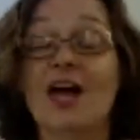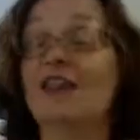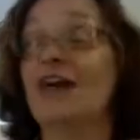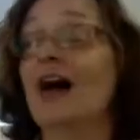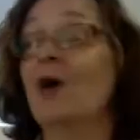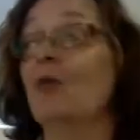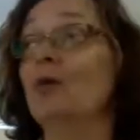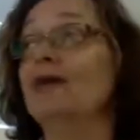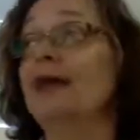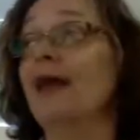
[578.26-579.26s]
that
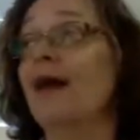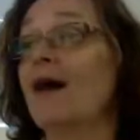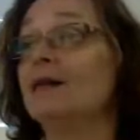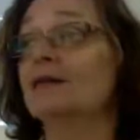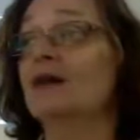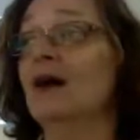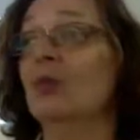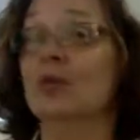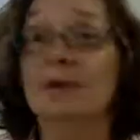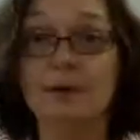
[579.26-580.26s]
we can
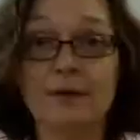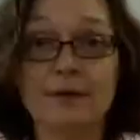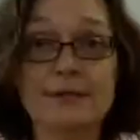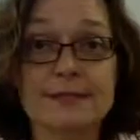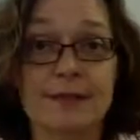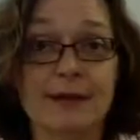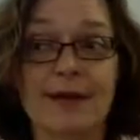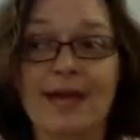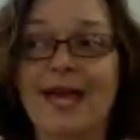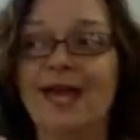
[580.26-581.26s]
rebuild the city.
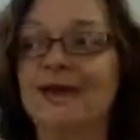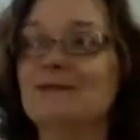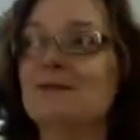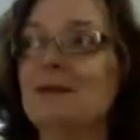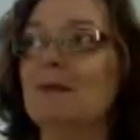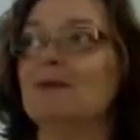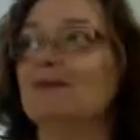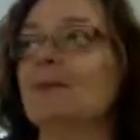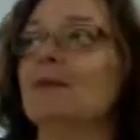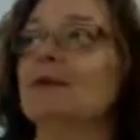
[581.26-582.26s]
It gives people
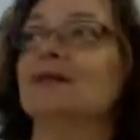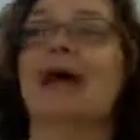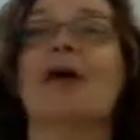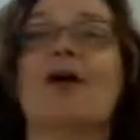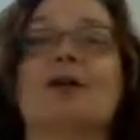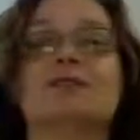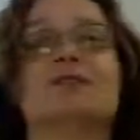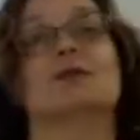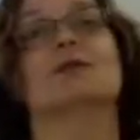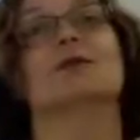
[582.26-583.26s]
something to hang on
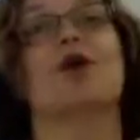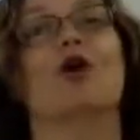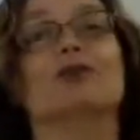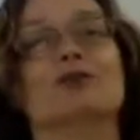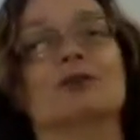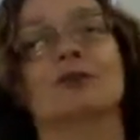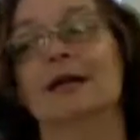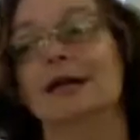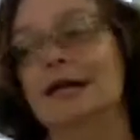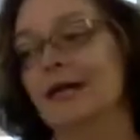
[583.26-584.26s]
to in their culture,
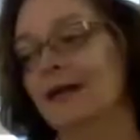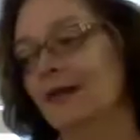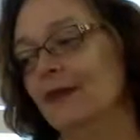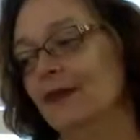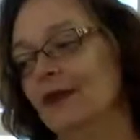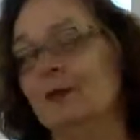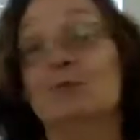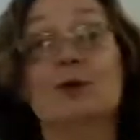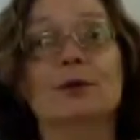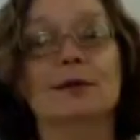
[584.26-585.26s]
in their
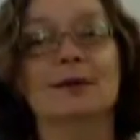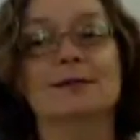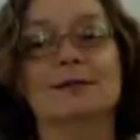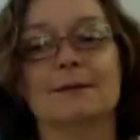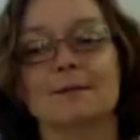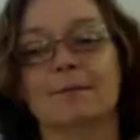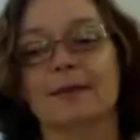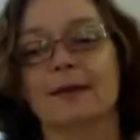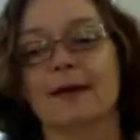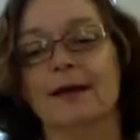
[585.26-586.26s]
communities.
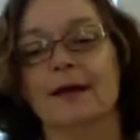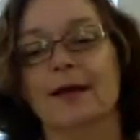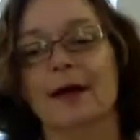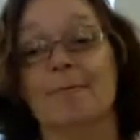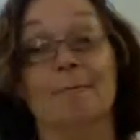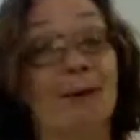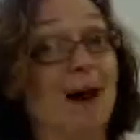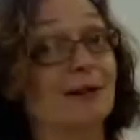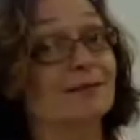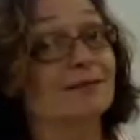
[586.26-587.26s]

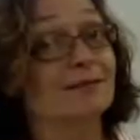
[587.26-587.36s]
But